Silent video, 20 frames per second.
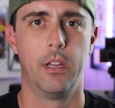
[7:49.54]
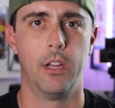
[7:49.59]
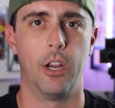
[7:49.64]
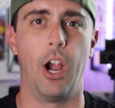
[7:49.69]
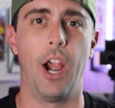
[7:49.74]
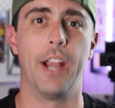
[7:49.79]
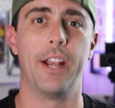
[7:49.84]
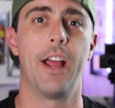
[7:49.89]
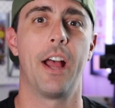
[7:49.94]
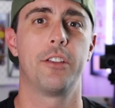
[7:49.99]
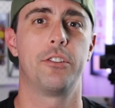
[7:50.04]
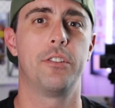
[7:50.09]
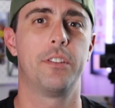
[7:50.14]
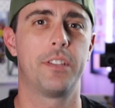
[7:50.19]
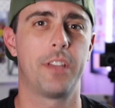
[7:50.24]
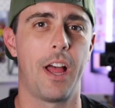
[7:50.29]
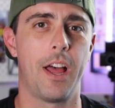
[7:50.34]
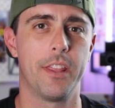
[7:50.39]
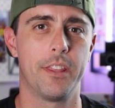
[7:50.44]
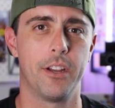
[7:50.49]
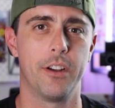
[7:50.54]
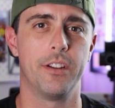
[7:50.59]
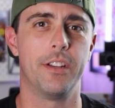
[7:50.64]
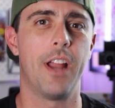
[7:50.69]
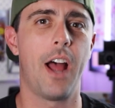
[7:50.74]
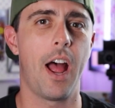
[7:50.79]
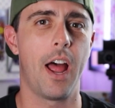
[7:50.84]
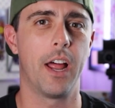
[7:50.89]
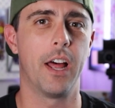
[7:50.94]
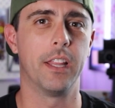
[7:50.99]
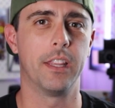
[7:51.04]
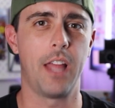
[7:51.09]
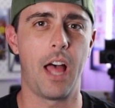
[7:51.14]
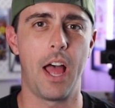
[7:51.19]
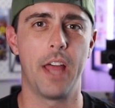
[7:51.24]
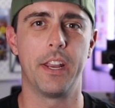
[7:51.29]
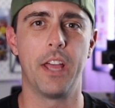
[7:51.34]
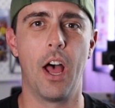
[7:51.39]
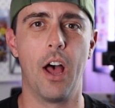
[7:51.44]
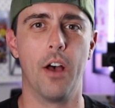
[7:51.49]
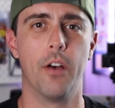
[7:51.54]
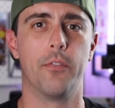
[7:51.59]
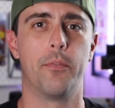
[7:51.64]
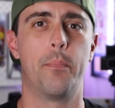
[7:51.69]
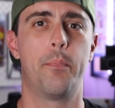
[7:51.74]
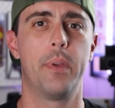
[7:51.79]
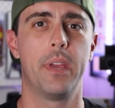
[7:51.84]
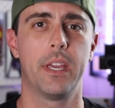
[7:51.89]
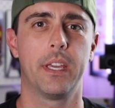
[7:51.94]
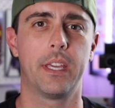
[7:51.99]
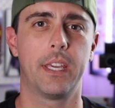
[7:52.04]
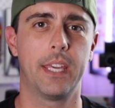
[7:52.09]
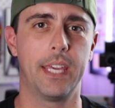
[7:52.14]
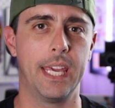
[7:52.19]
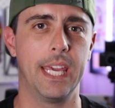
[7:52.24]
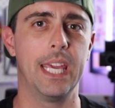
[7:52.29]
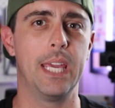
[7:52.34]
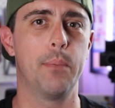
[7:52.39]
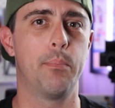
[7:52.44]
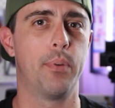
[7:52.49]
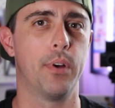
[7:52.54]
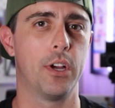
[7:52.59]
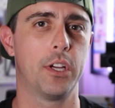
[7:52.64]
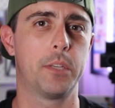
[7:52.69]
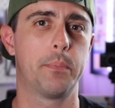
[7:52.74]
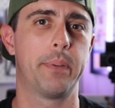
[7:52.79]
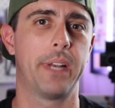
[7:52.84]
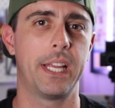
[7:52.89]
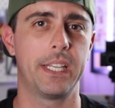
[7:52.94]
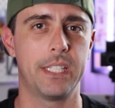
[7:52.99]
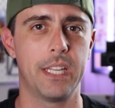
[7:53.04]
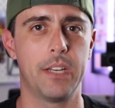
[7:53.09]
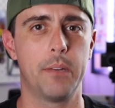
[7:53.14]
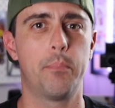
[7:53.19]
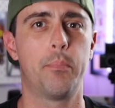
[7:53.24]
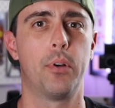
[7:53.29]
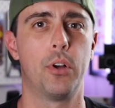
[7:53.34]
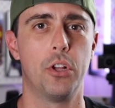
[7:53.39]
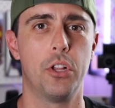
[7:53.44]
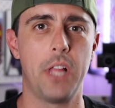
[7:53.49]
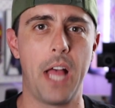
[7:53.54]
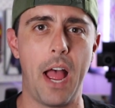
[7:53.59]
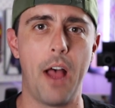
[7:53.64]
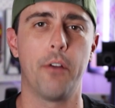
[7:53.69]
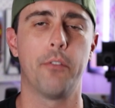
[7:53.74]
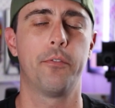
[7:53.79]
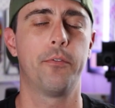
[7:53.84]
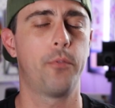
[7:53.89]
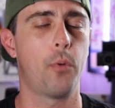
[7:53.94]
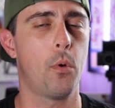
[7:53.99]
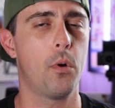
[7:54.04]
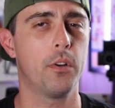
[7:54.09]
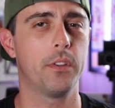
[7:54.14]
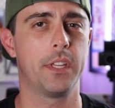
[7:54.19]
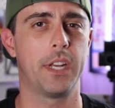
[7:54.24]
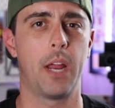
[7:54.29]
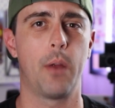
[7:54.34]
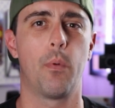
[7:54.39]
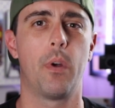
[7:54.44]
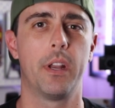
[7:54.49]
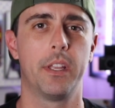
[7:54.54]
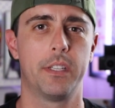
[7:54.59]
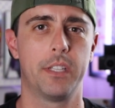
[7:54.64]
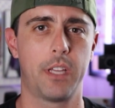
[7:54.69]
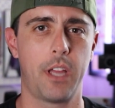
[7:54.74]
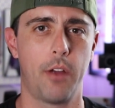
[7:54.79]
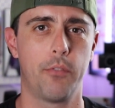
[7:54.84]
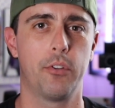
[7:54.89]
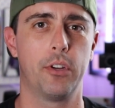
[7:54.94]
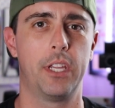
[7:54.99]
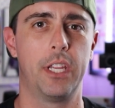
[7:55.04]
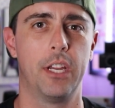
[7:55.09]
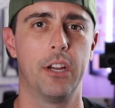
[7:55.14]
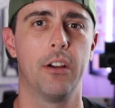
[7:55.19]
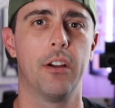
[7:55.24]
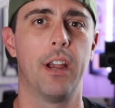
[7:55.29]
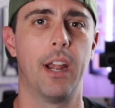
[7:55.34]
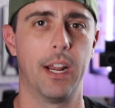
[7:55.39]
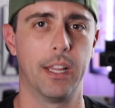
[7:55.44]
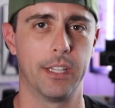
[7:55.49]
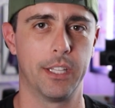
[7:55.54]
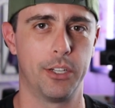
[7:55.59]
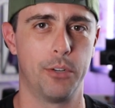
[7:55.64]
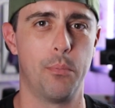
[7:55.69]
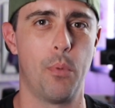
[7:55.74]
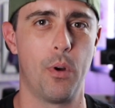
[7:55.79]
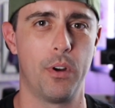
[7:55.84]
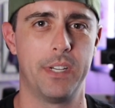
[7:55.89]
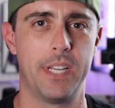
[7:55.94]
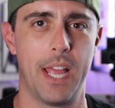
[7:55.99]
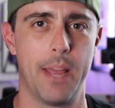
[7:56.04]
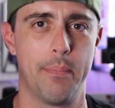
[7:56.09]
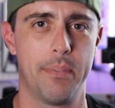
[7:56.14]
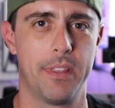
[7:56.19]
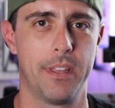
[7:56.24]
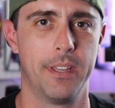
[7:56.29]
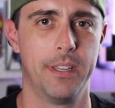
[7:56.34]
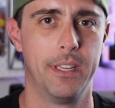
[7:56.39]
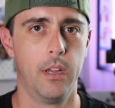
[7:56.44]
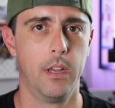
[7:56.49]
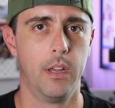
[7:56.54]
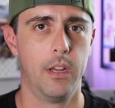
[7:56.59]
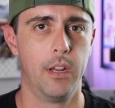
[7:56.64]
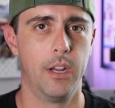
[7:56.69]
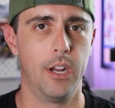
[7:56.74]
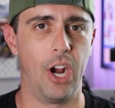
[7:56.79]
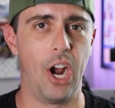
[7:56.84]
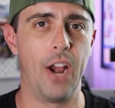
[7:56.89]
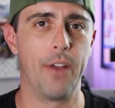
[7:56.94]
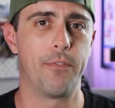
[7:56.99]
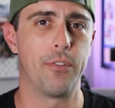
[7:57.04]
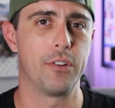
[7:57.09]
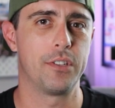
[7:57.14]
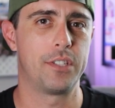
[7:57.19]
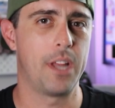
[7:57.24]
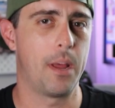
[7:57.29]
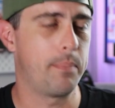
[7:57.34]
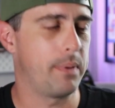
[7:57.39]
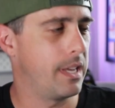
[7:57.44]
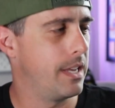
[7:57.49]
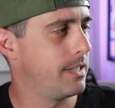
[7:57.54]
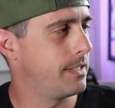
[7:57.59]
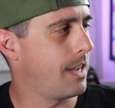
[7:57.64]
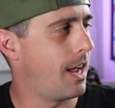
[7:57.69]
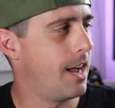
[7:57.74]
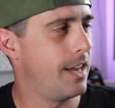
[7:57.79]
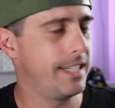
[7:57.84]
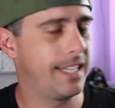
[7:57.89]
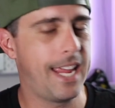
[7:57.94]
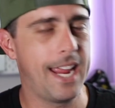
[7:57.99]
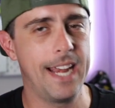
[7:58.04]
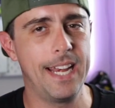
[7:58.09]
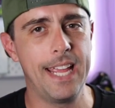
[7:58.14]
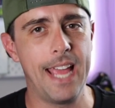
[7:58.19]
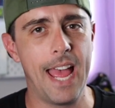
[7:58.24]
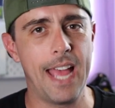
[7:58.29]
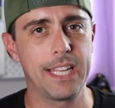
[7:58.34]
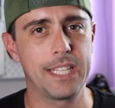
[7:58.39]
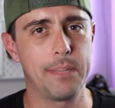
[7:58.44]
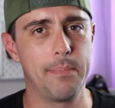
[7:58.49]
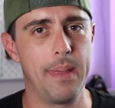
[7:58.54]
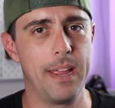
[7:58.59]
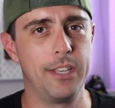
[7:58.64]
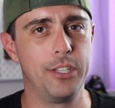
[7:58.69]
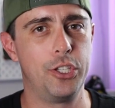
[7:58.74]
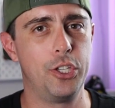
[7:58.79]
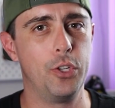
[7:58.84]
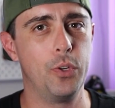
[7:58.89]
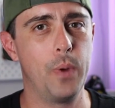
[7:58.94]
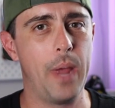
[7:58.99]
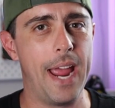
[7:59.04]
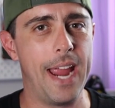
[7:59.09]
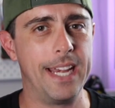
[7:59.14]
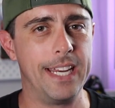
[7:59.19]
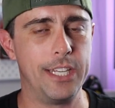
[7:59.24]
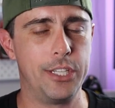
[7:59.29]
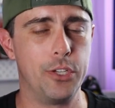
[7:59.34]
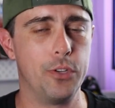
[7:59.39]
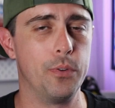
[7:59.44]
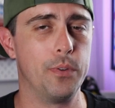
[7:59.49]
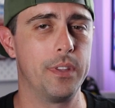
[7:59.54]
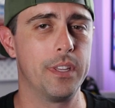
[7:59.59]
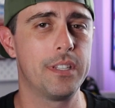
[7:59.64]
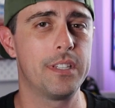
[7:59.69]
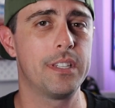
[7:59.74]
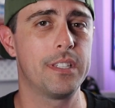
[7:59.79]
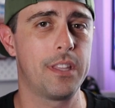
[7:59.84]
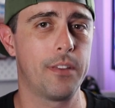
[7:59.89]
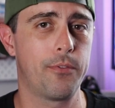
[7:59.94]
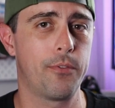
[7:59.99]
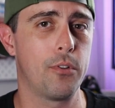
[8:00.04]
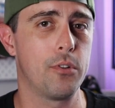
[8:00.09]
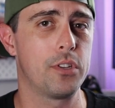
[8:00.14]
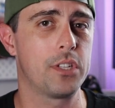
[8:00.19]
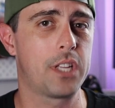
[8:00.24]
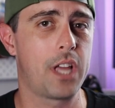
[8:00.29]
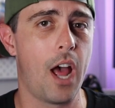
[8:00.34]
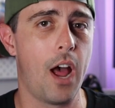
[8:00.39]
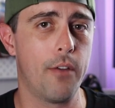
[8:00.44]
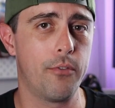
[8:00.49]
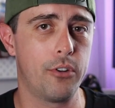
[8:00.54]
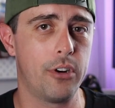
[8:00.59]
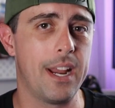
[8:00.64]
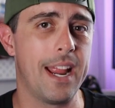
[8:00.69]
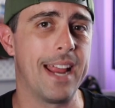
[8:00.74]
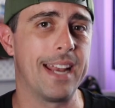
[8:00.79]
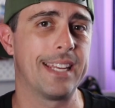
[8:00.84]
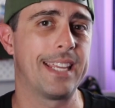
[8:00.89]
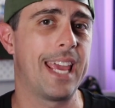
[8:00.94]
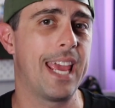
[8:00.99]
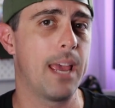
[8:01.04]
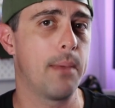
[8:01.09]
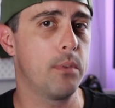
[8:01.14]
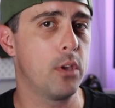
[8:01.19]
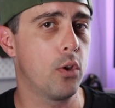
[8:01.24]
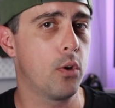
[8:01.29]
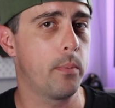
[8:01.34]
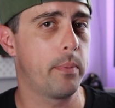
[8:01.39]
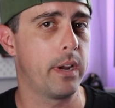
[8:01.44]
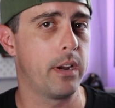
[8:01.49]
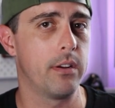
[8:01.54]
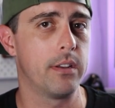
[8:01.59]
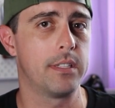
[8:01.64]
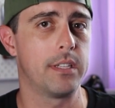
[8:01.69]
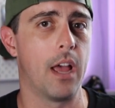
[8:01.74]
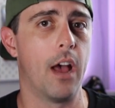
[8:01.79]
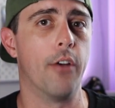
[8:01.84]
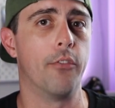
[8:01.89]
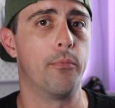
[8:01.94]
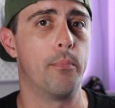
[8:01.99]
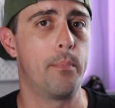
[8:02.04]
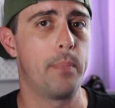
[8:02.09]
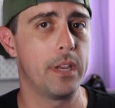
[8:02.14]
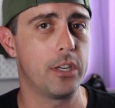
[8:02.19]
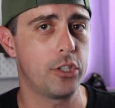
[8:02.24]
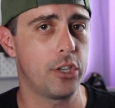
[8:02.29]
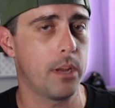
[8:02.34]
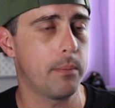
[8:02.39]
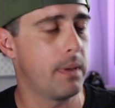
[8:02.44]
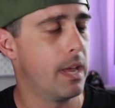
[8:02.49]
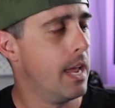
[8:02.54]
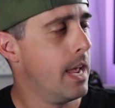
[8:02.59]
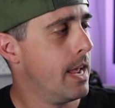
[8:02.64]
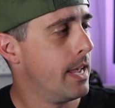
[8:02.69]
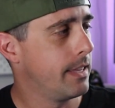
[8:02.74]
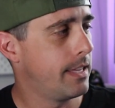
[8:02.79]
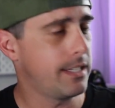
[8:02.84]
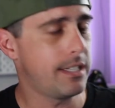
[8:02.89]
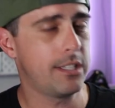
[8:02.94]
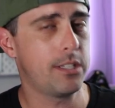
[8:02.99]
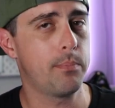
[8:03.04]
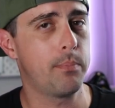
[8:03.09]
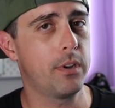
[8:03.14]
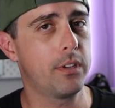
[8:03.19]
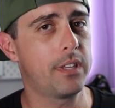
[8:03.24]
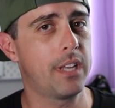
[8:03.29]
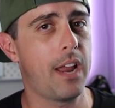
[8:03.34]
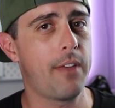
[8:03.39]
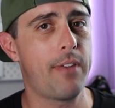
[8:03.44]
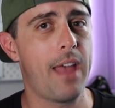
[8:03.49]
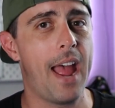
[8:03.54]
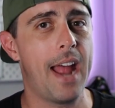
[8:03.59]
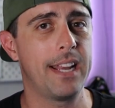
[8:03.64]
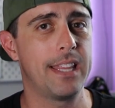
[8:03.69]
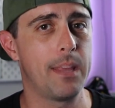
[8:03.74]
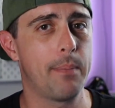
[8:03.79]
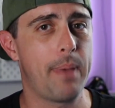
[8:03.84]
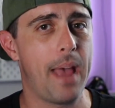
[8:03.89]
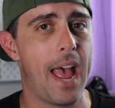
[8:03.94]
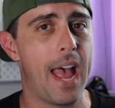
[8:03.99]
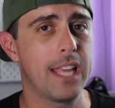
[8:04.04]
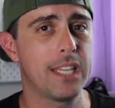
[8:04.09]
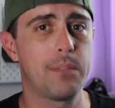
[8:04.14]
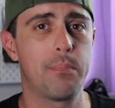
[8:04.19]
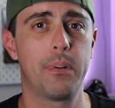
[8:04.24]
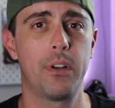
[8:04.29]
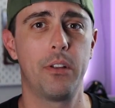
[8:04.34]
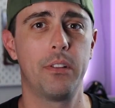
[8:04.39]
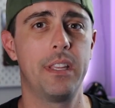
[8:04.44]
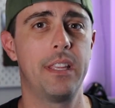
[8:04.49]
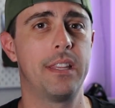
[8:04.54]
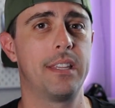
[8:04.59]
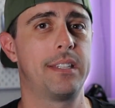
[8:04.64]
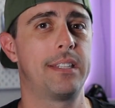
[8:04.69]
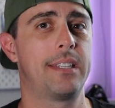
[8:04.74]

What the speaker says: All right, now as you saw, there are not a lot of big key books, but I did pull out 4 that I wanted to cover here in a little more depth. All right, first up is Uncanny X-Men 282. This is the first cover and cameo appearance of Bishop. This is a book that I've had in the past, but only the